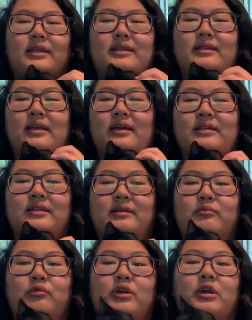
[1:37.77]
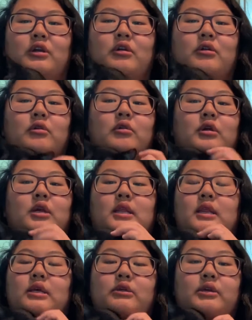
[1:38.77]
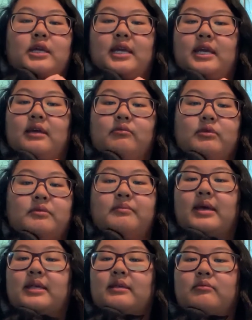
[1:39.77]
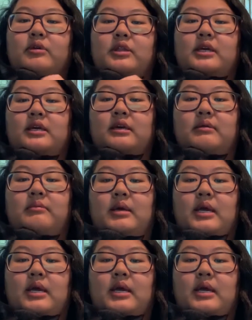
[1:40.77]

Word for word: stuck somewhere or a little kid was messing with him